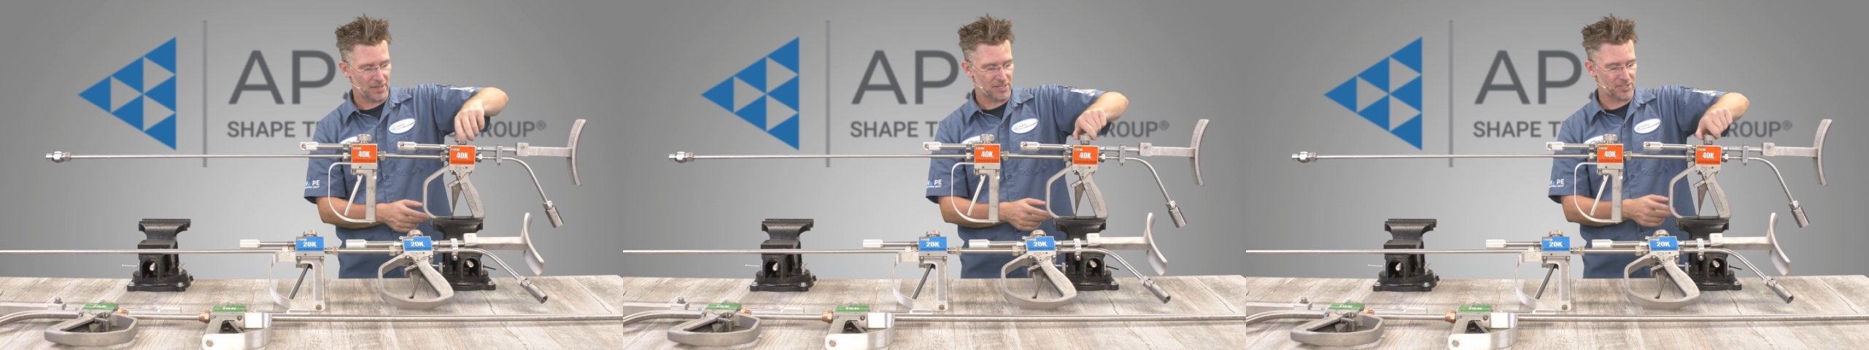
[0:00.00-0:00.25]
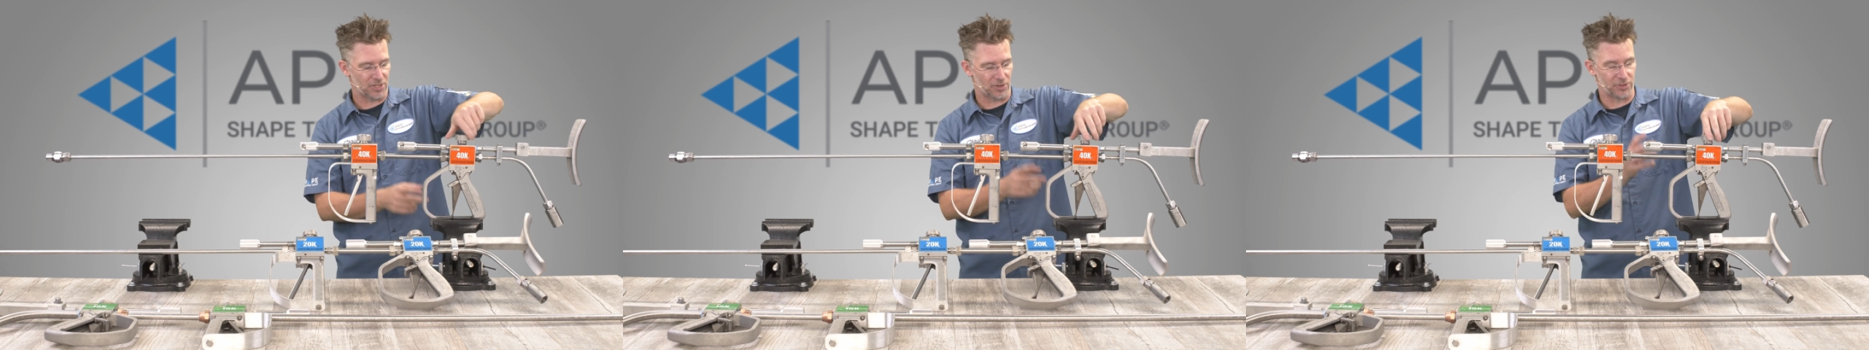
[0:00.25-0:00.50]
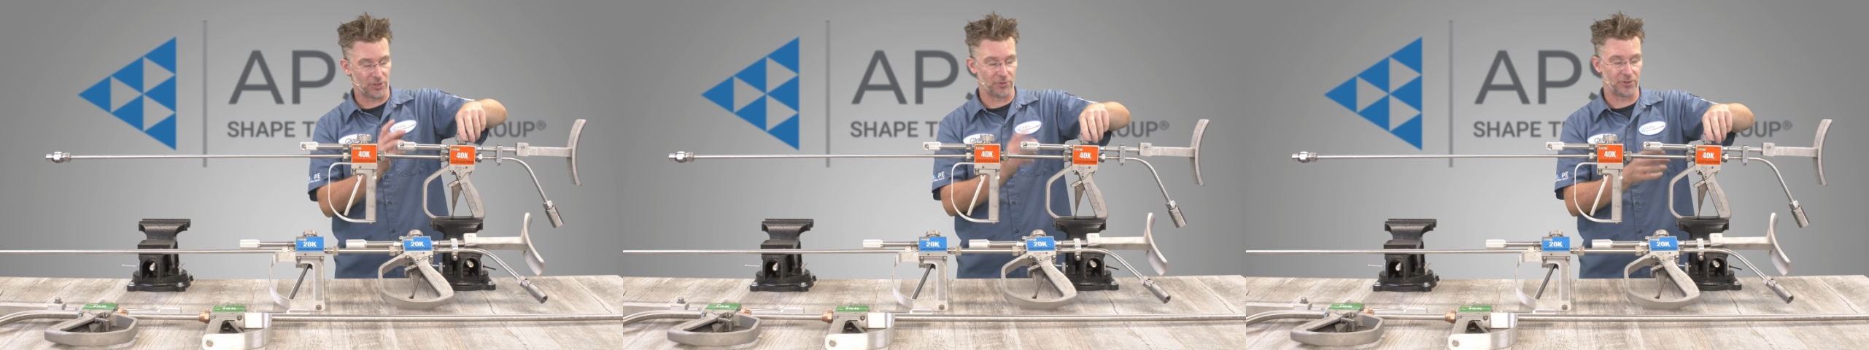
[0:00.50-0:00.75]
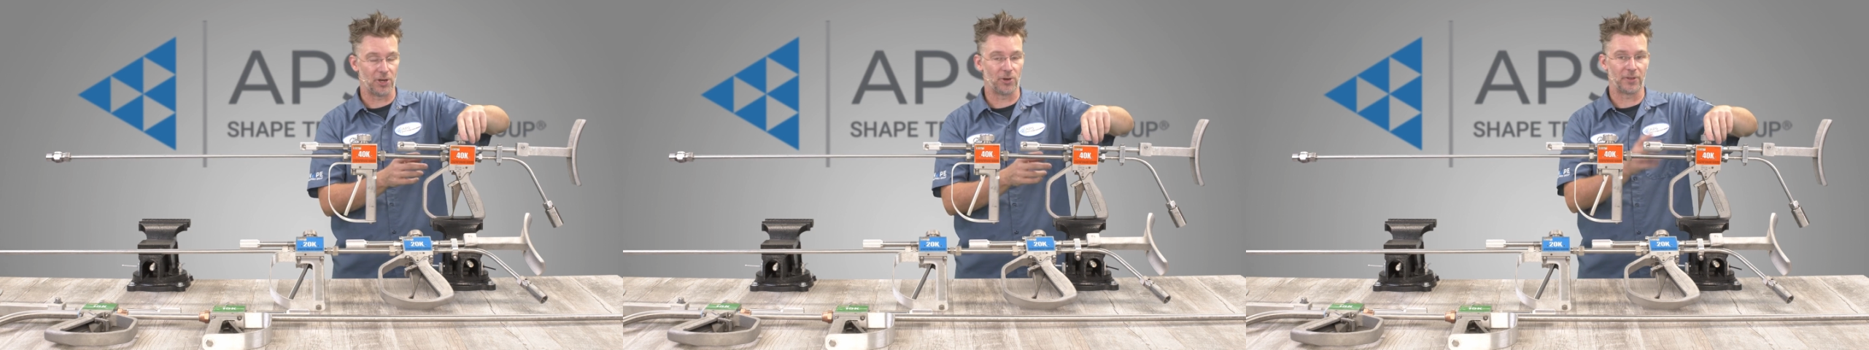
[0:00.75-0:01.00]
So you'll
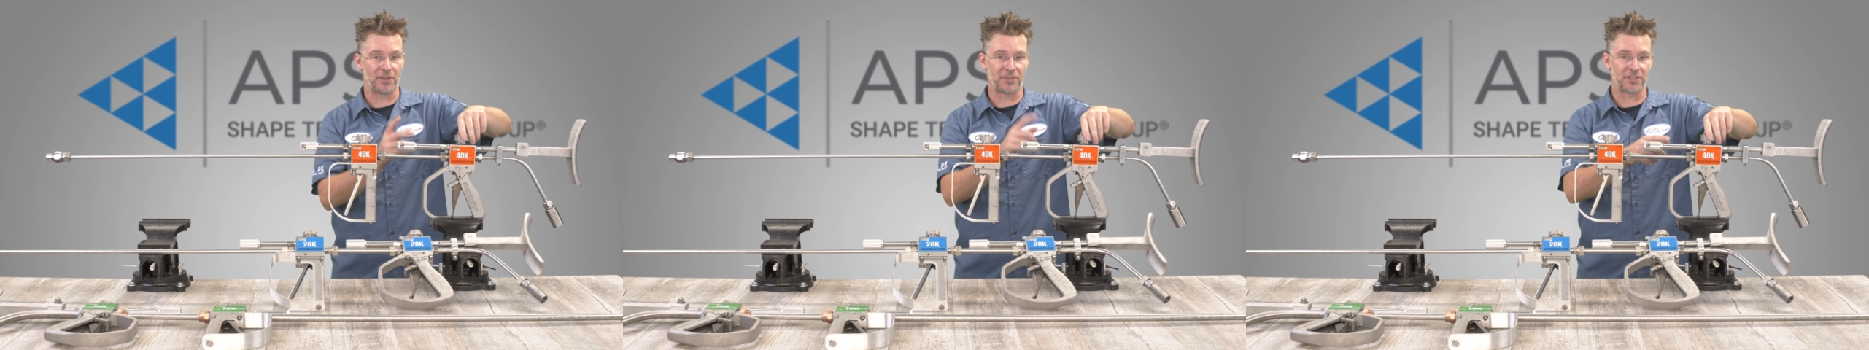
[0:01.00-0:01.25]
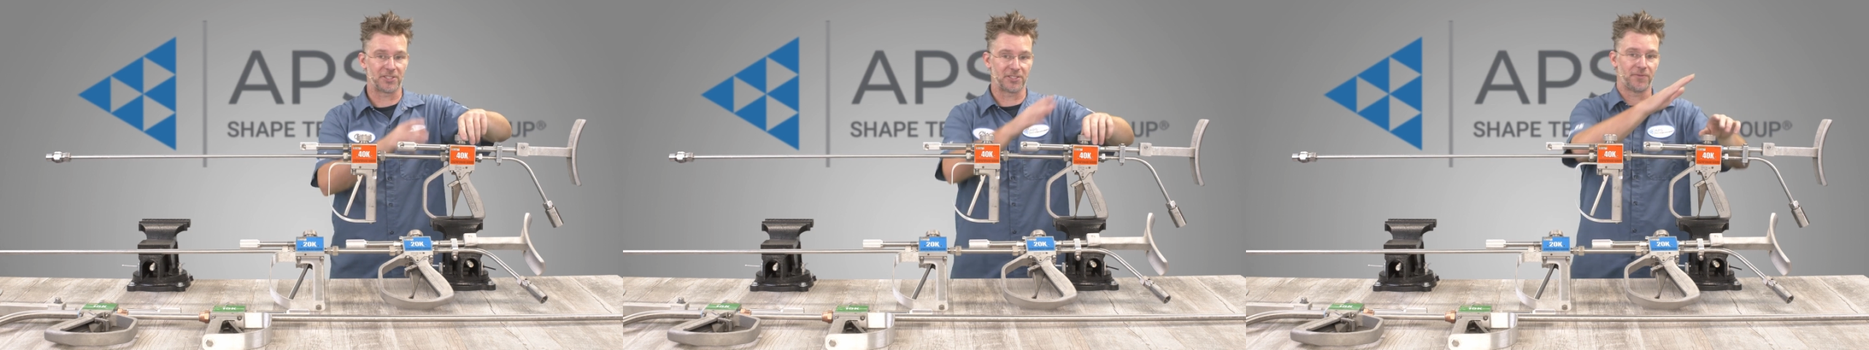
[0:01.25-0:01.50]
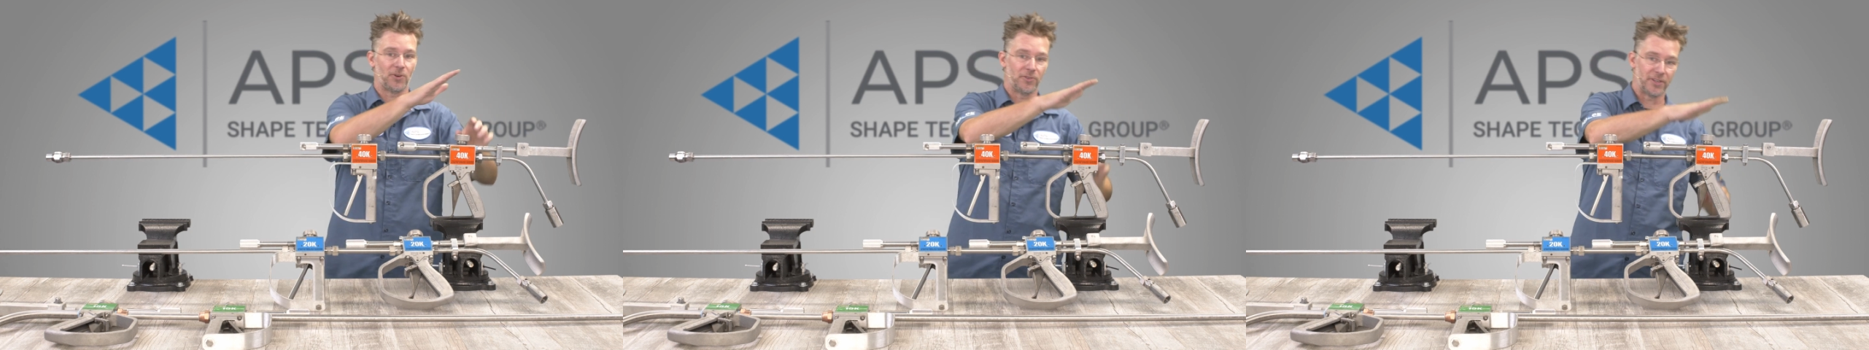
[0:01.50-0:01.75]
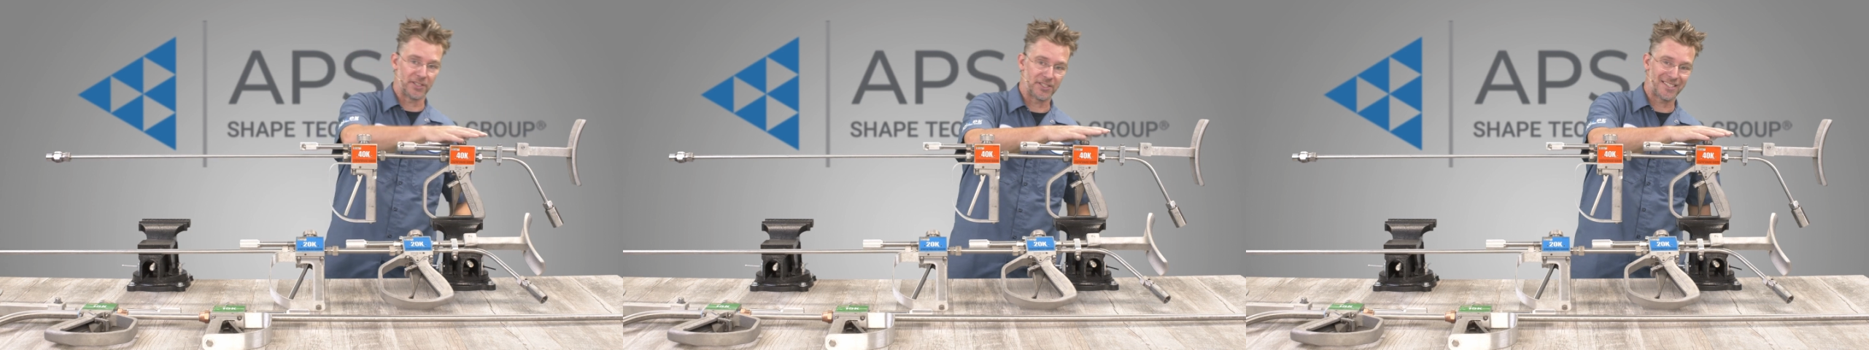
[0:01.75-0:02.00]
know that this is
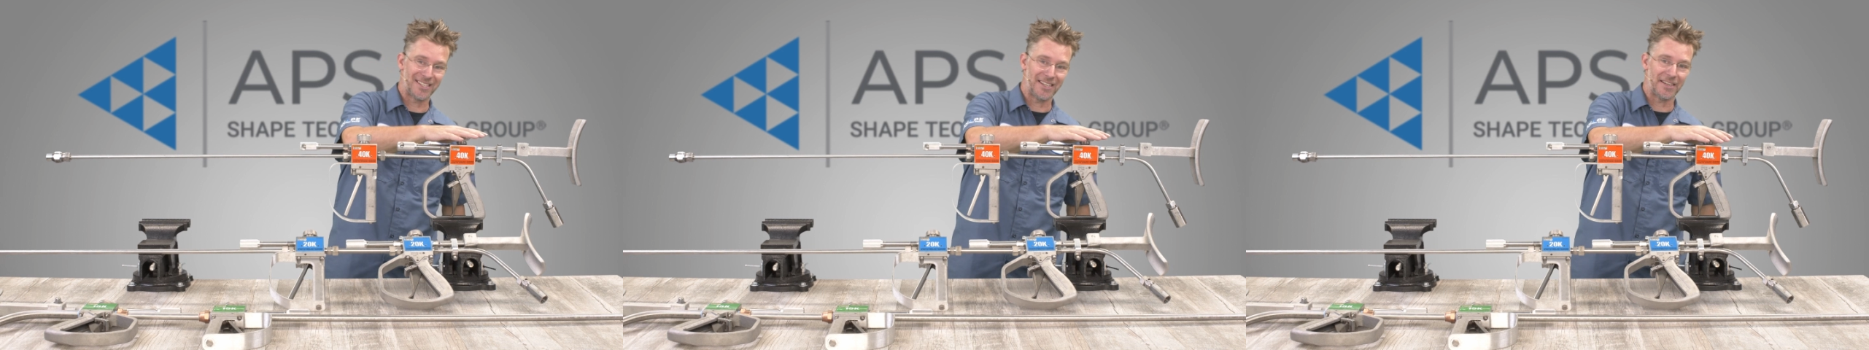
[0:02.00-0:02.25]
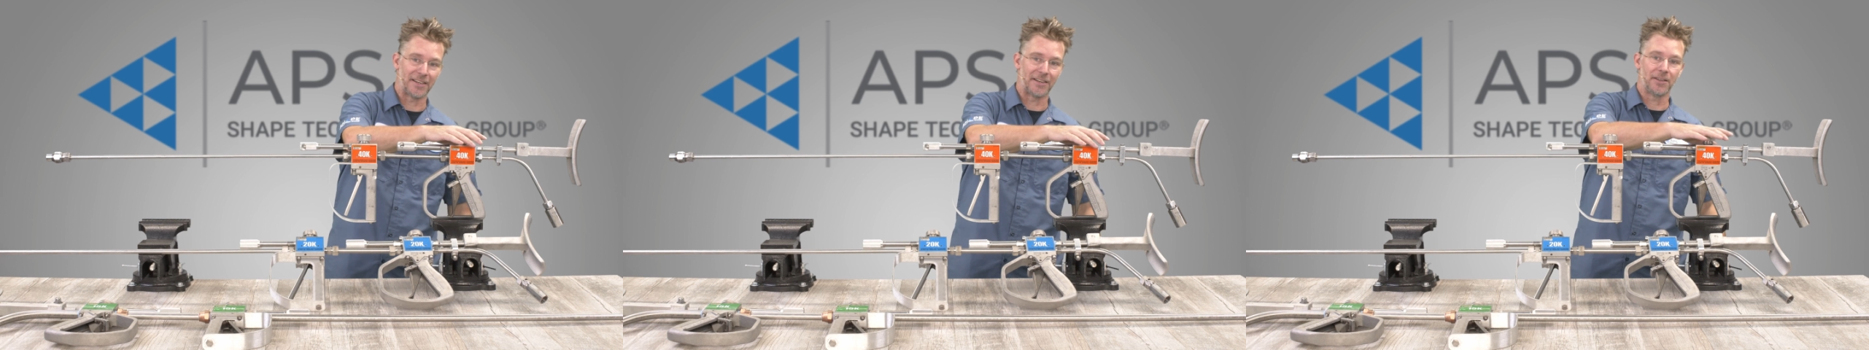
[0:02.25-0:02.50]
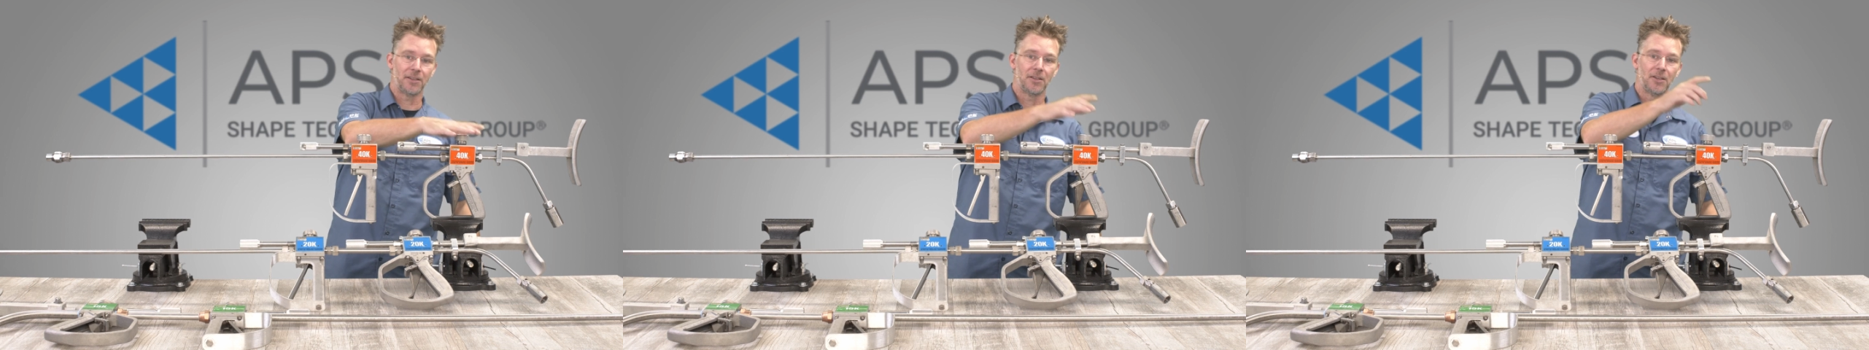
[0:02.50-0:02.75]
fully seated